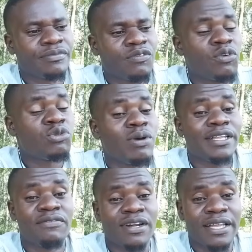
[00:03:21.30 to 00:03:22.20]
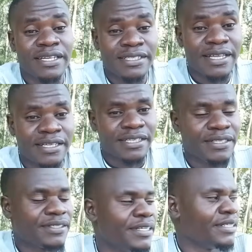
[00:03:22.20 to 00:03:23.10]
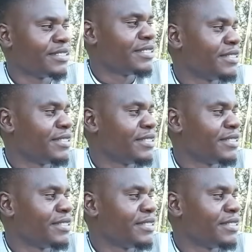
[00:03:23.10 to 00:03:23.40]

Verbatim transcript: for sure I never liked that incident